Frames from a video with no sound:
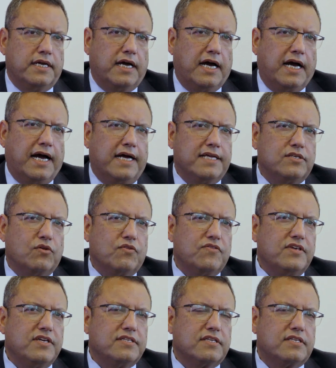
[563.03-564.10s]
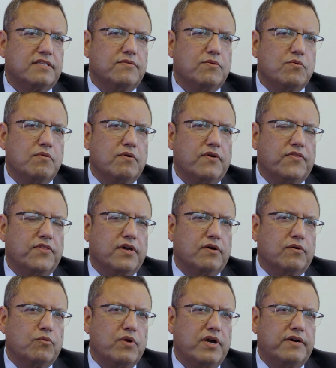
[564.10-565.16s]
I don't think that there
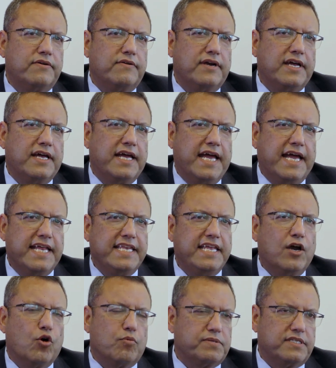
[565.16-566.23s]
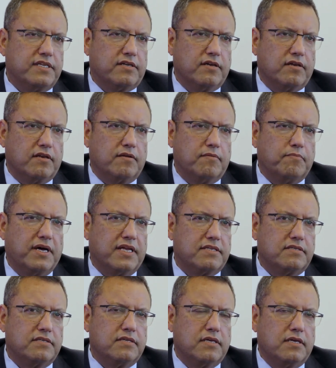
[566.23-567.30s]
were any obstacle,
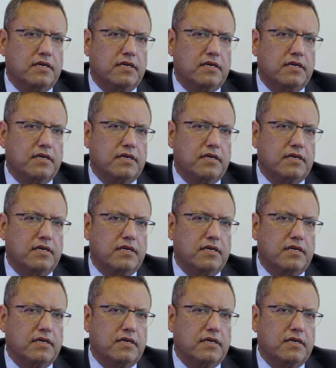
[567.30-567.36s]
but